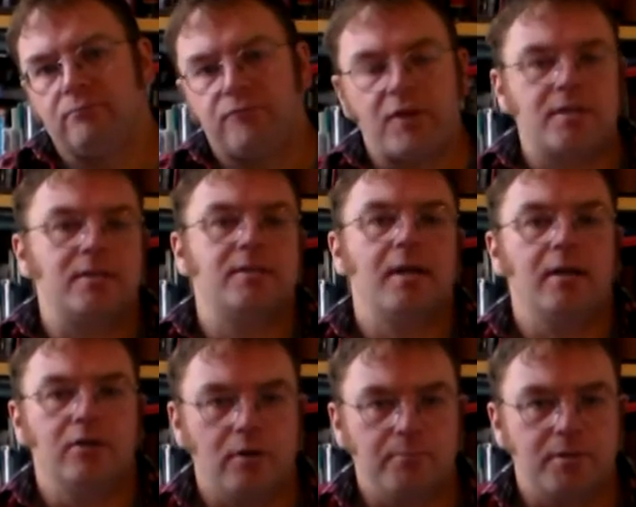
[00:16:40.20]
This is then
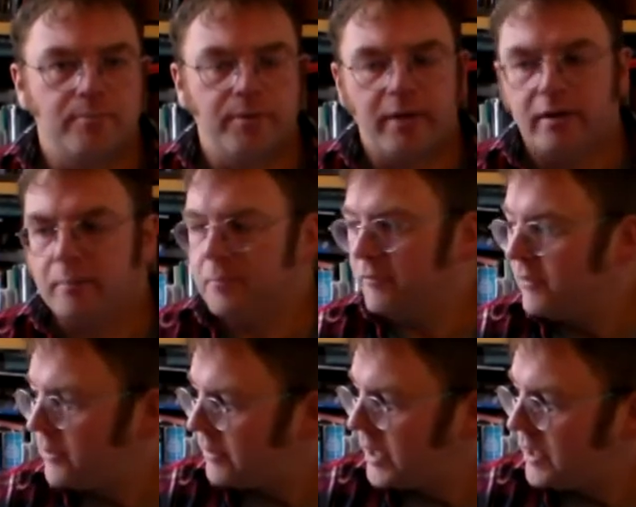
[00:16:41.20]
adopted by a number of
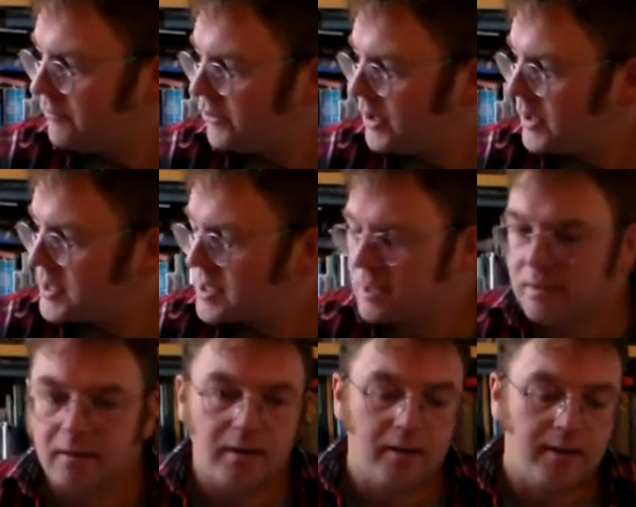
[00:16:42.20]
other navies,
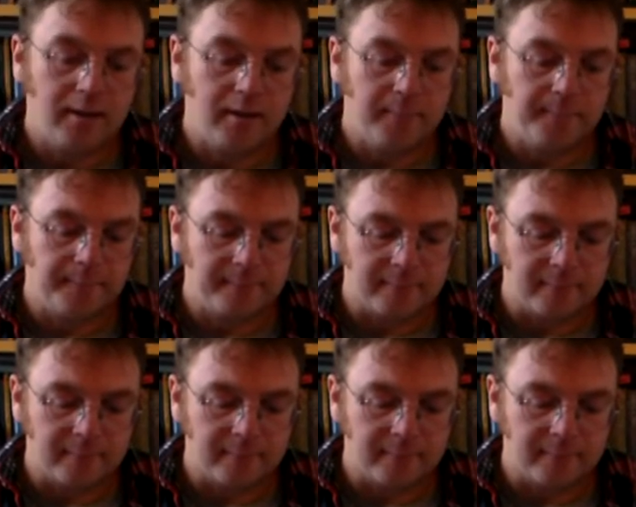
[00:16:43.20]
and